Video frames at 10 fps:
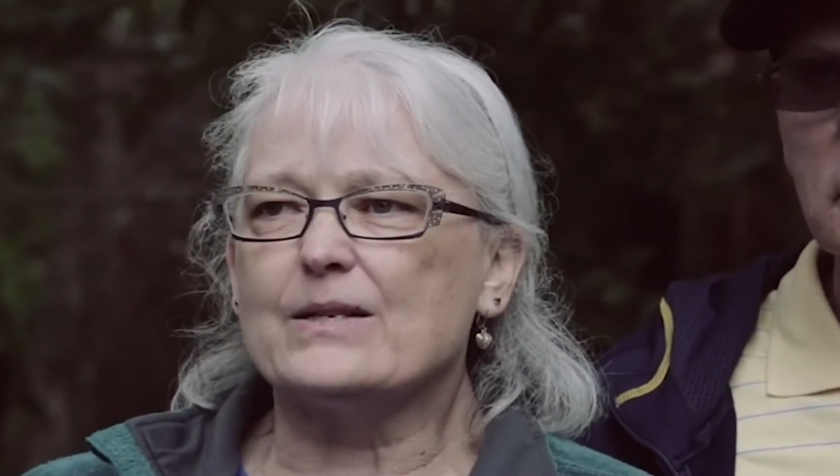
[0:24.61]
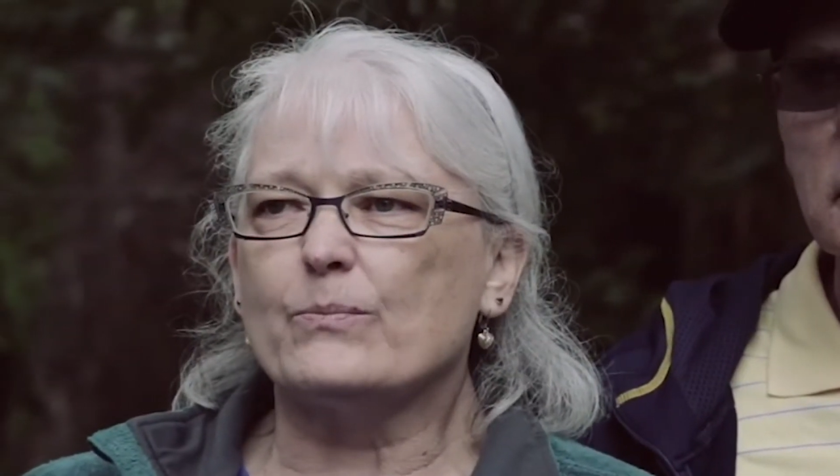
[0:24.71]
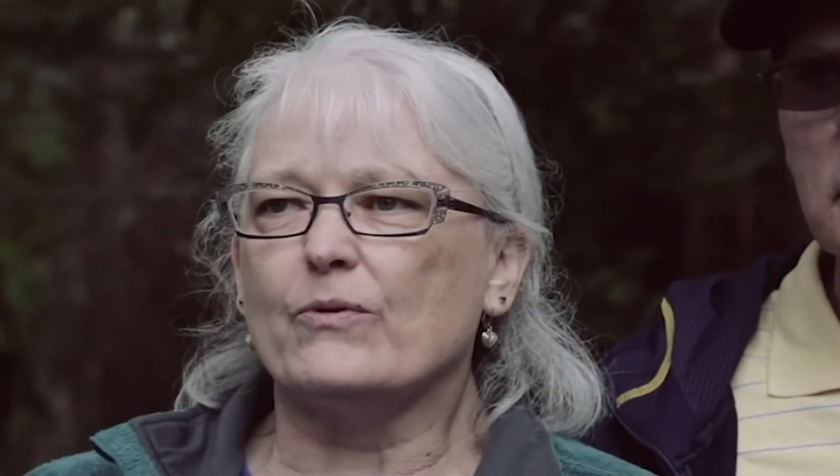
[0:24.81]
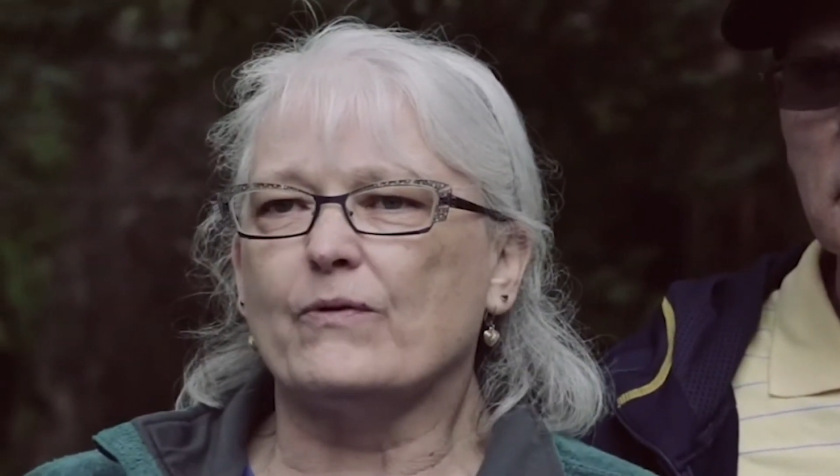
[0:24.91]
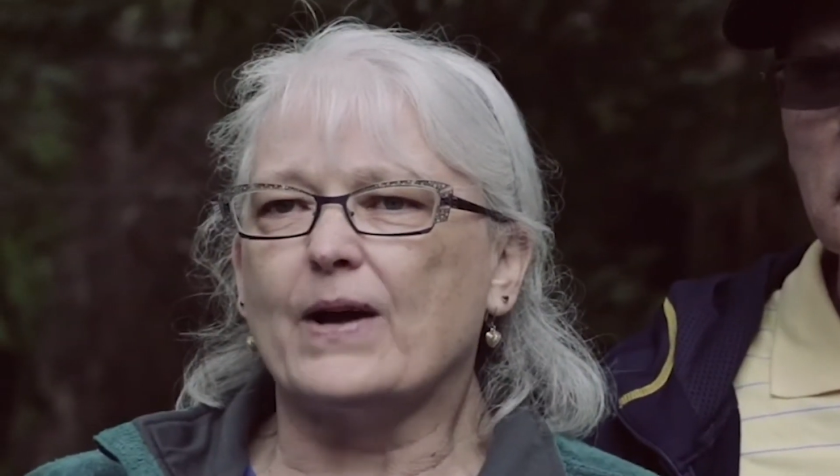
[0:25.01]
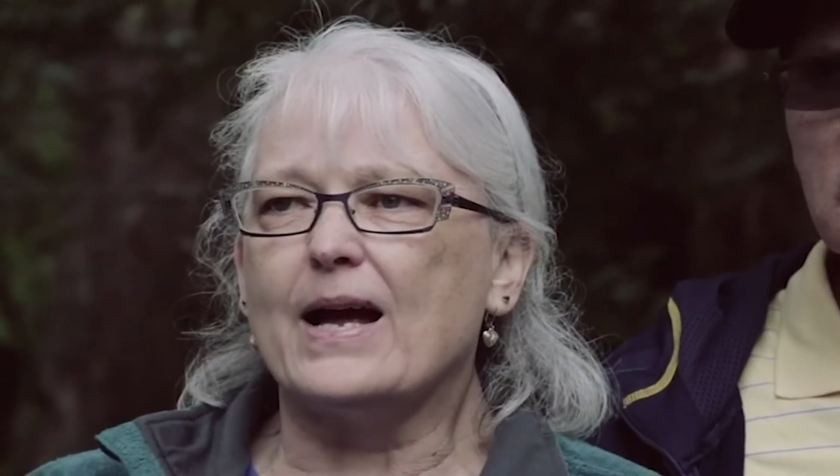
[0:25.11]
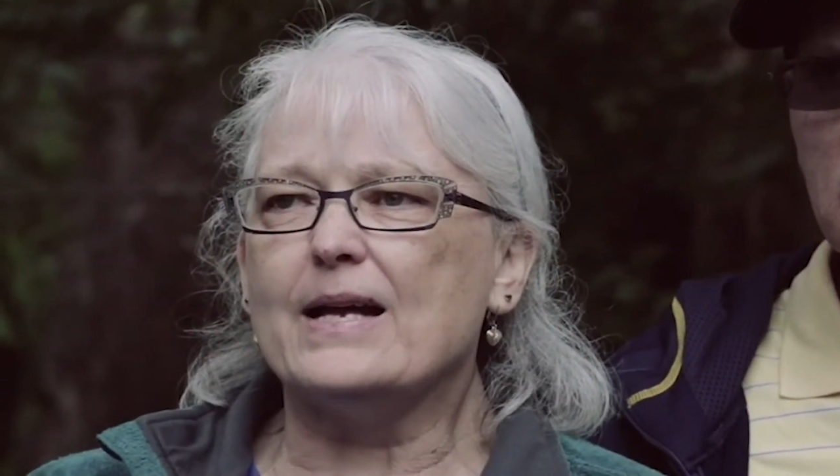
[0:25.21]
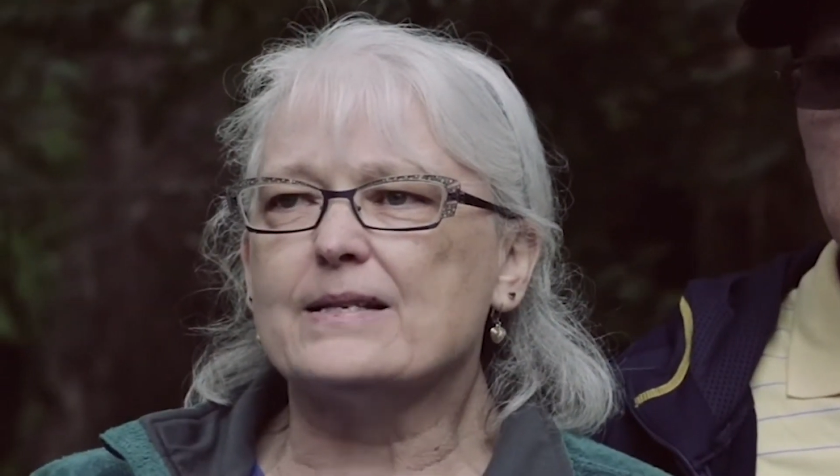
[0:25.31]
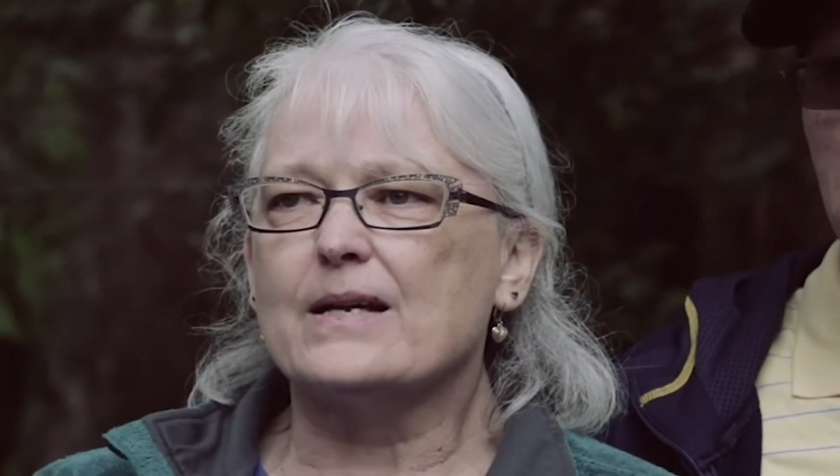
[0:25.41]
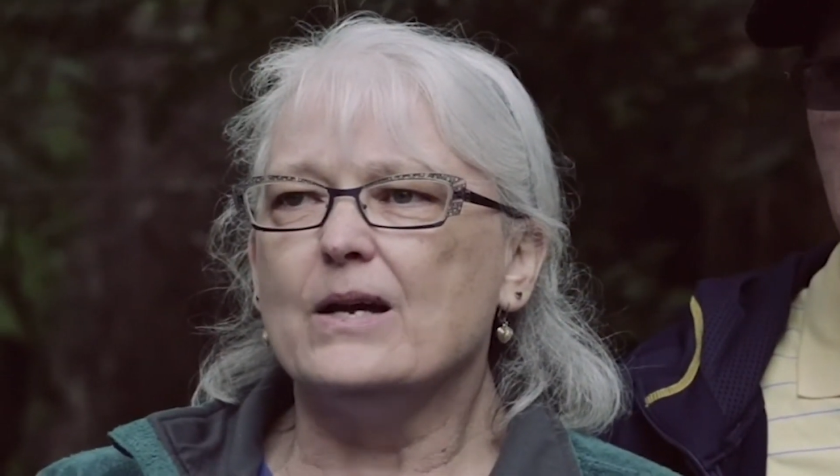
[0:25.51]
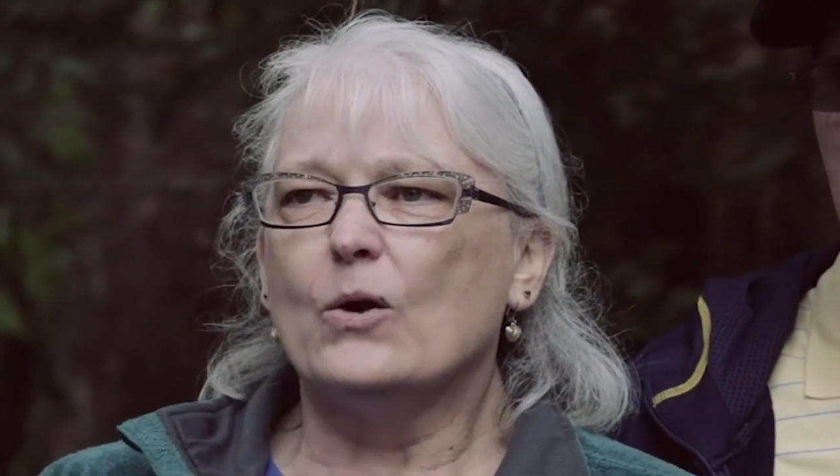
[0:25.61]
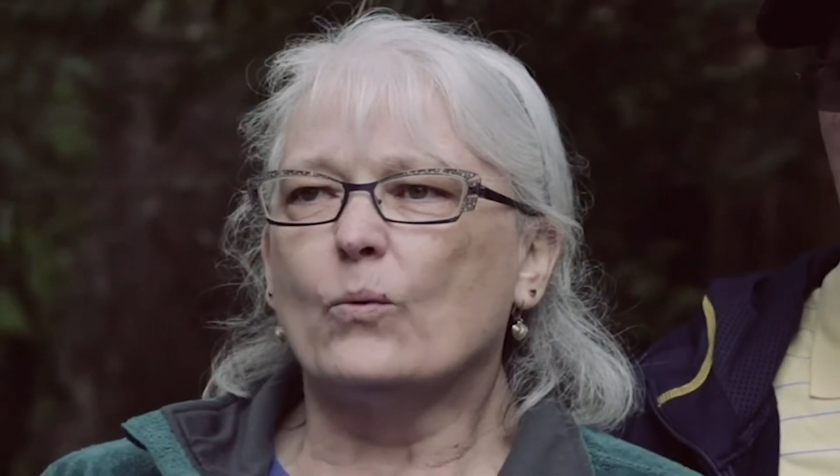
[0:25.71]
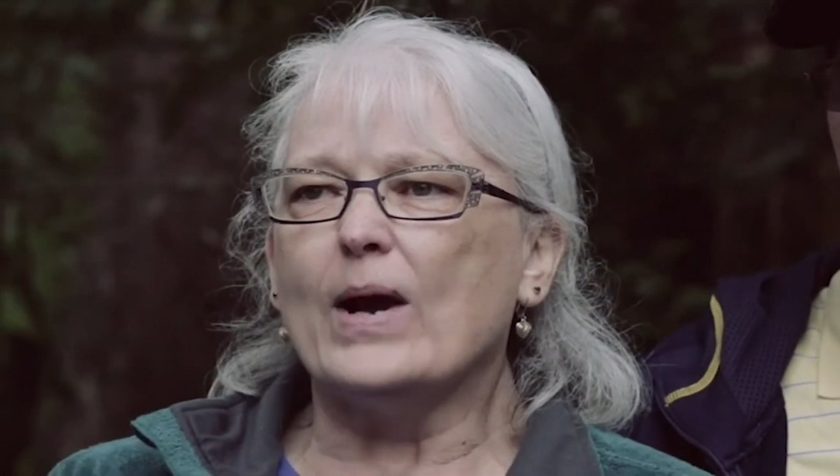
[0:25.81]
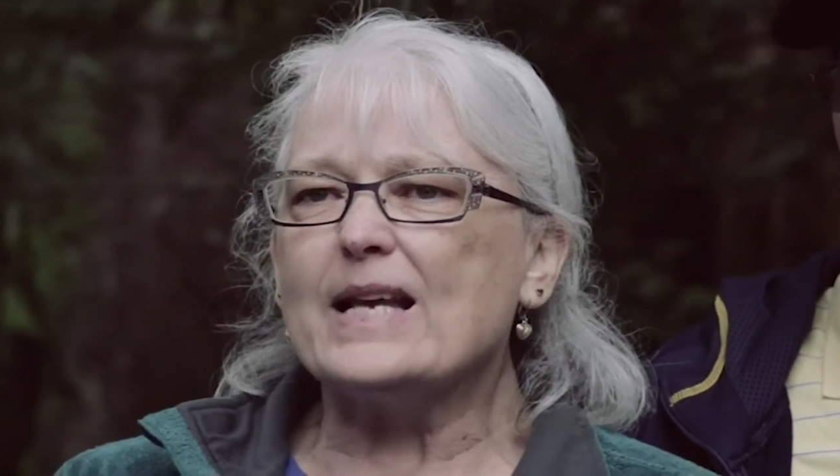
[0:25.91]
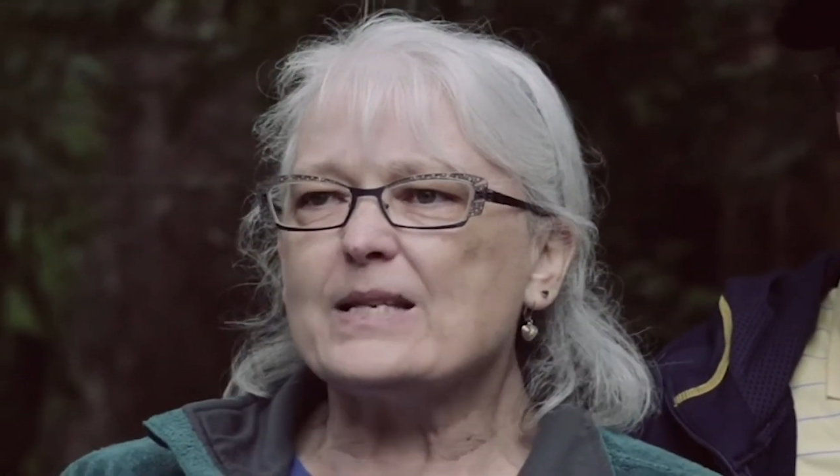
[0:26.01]
that provides
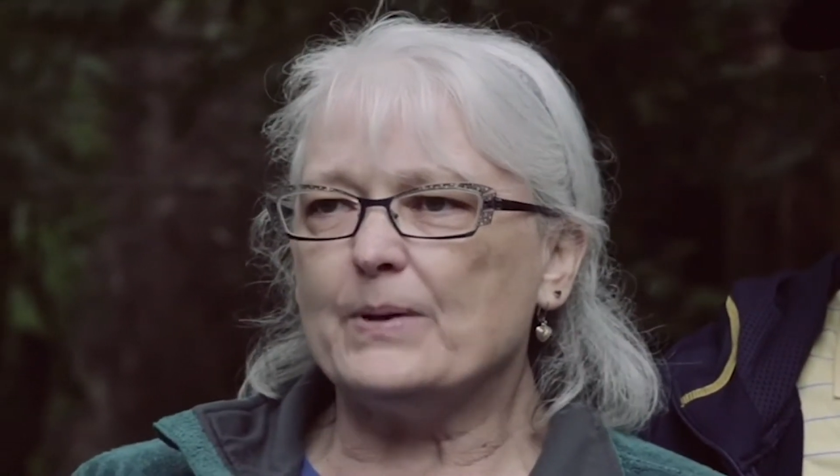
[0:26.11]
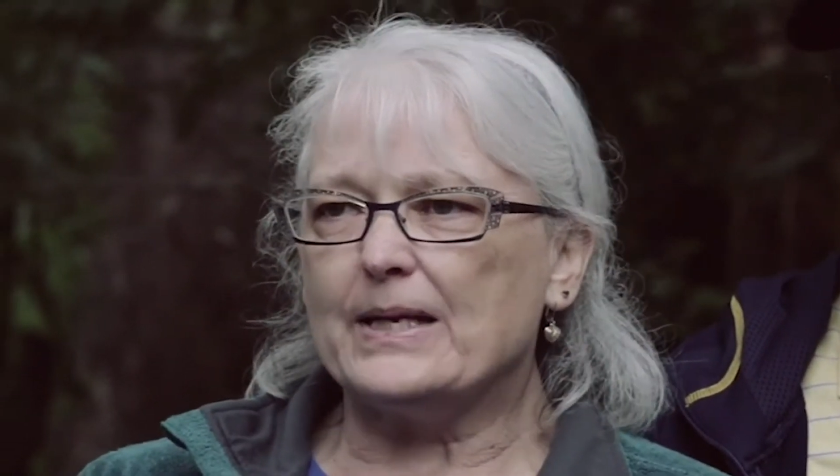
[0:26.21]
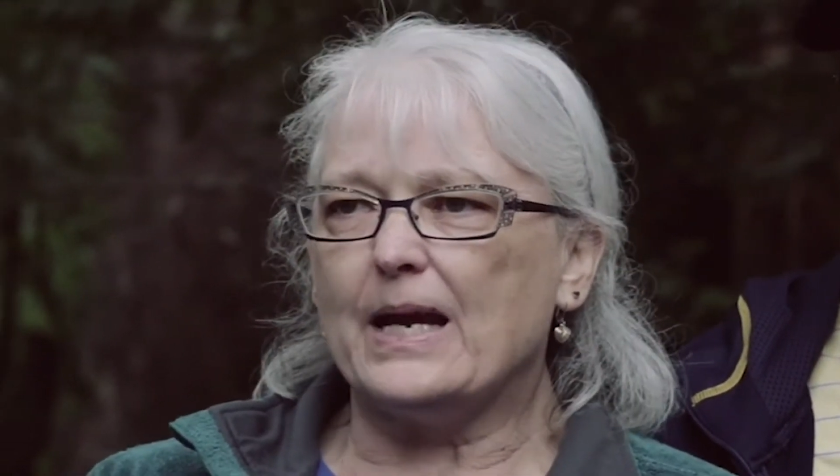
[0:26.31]
respite